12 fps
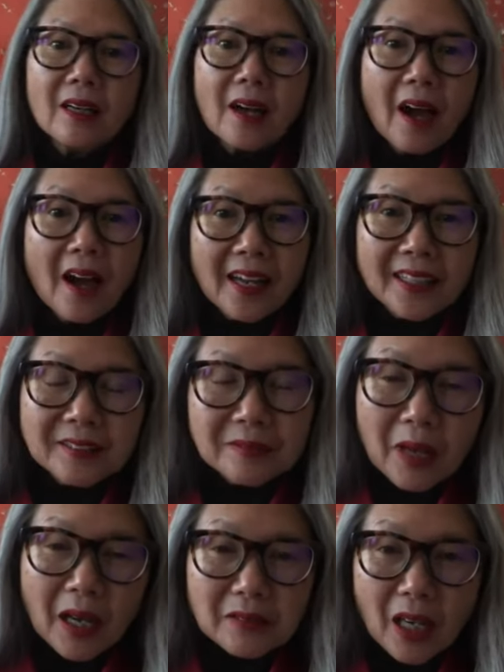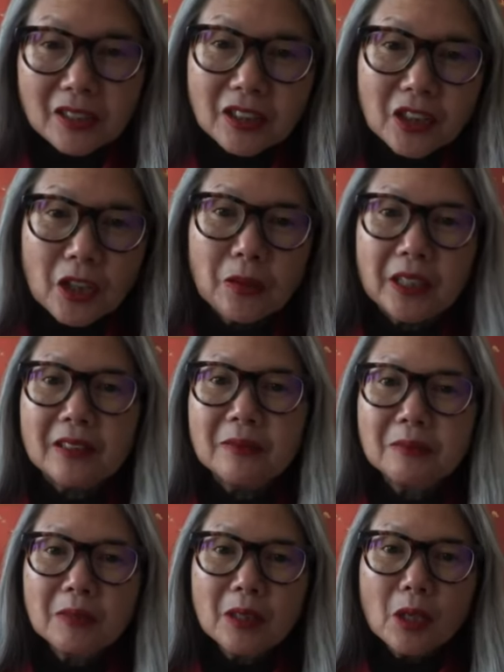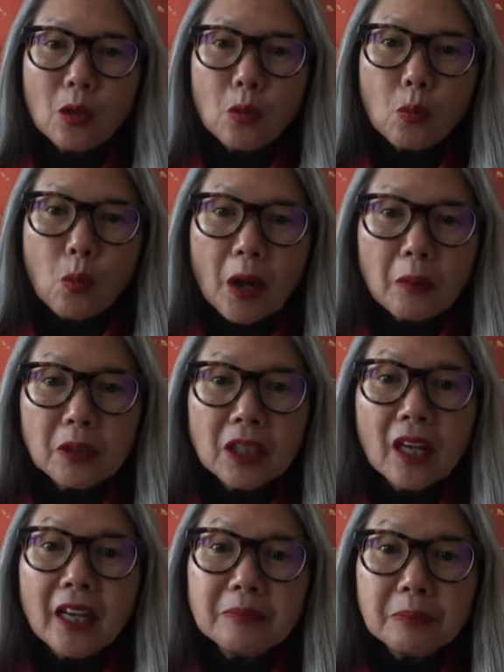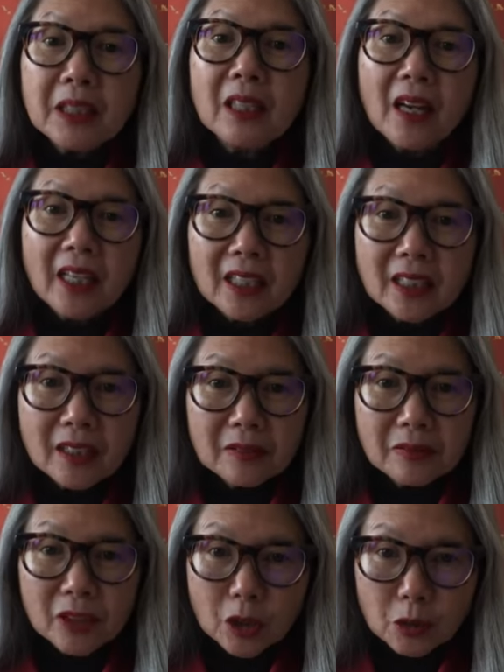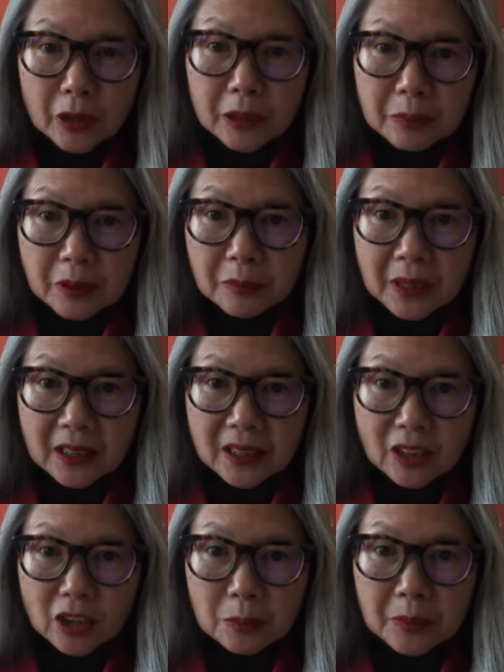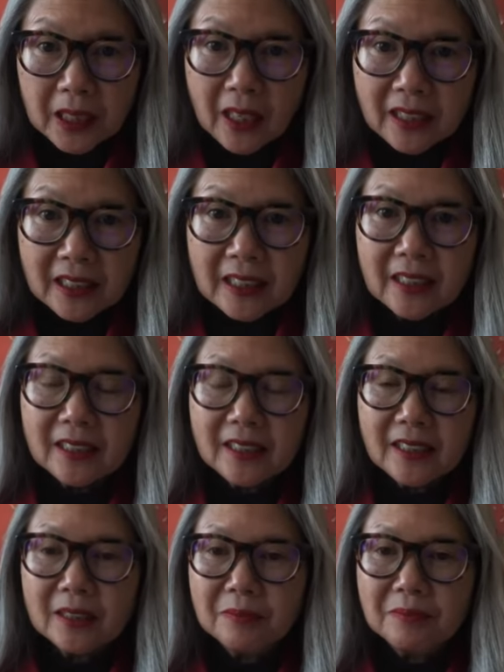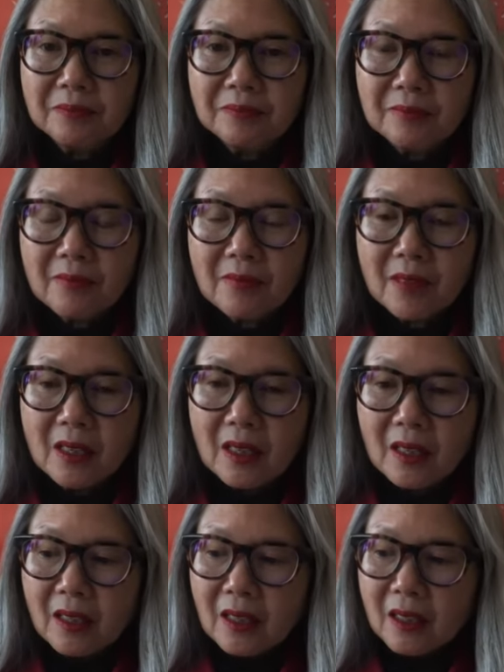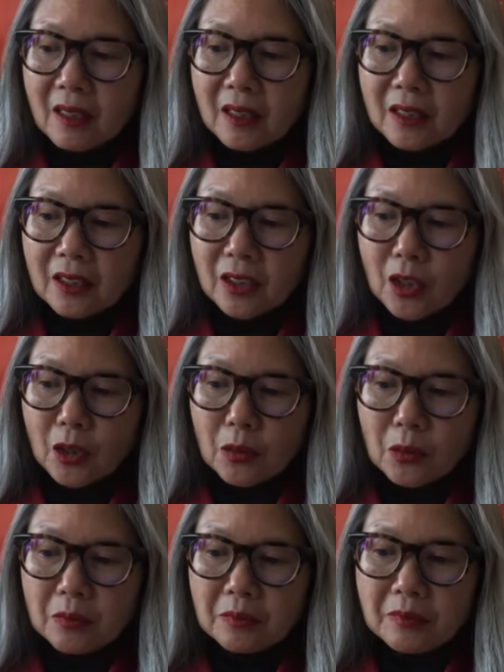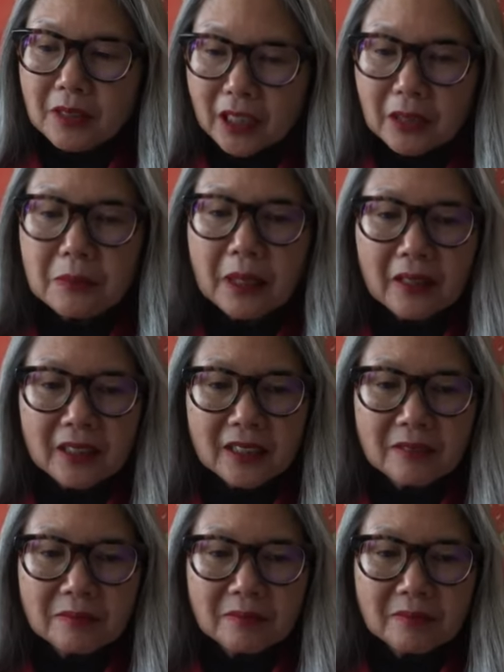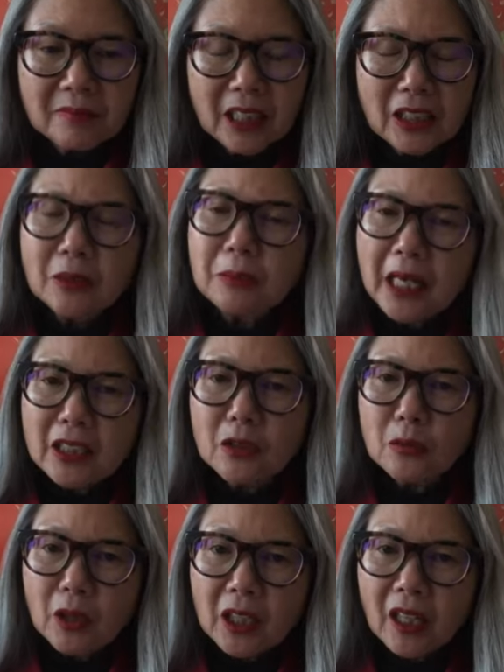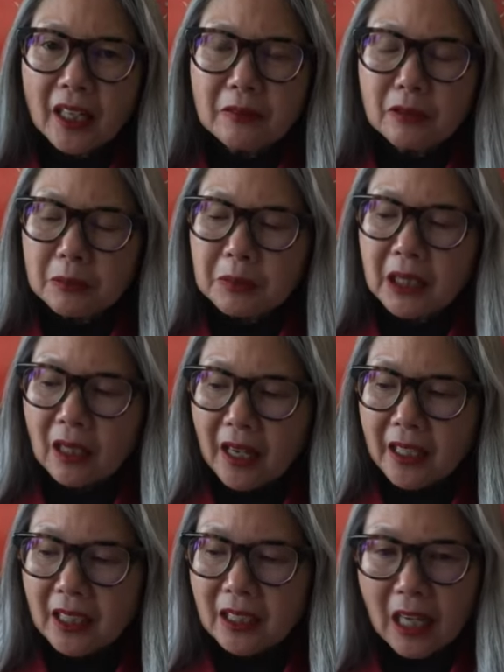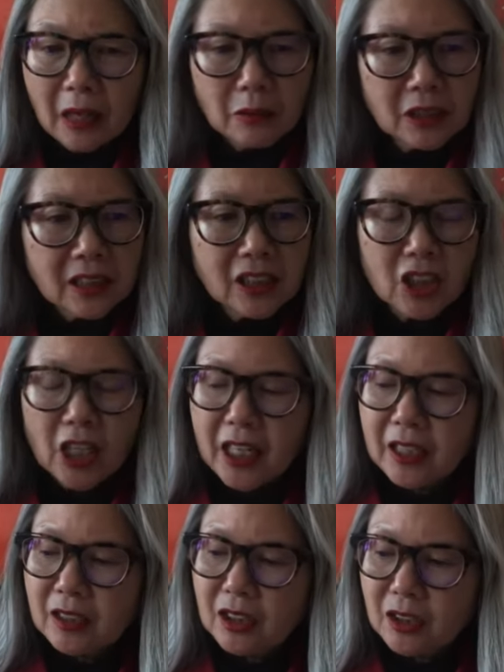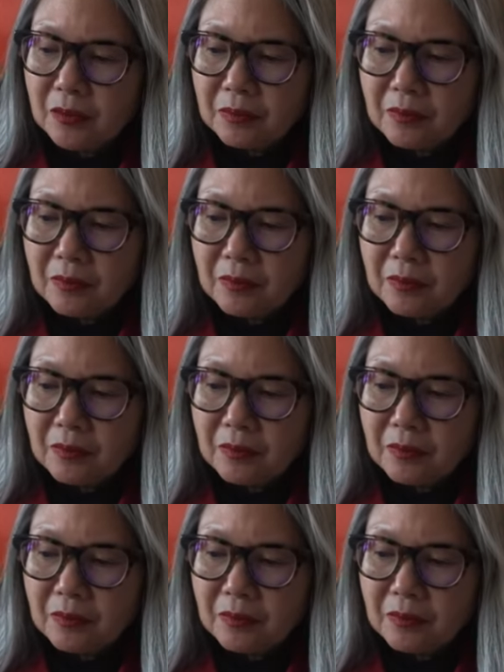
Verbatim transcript: Hi, I'm Dr. Joanny. What would life be like if you implemented your big ideas? You know, think about it. Can you imagine what life would be like? How would it change?